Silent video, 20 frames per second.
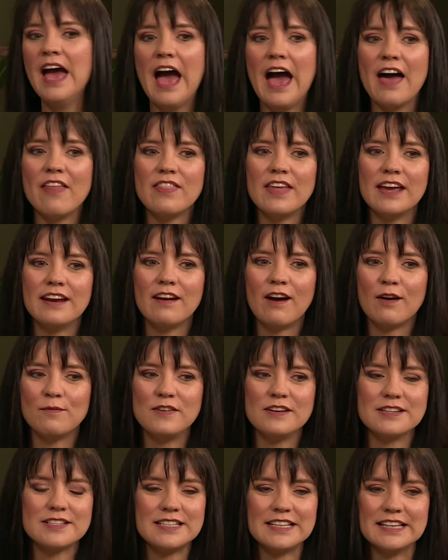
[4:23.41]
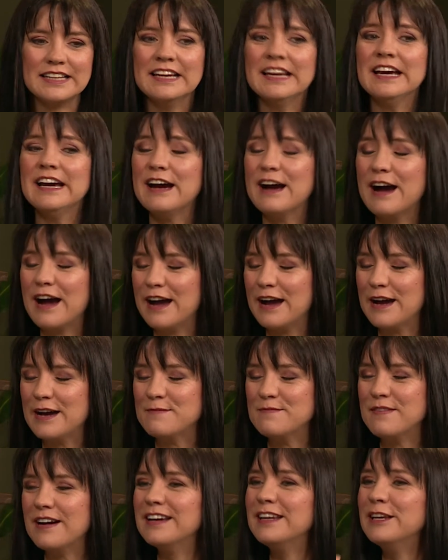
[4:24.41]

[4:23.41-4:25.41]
And then obviously, Um,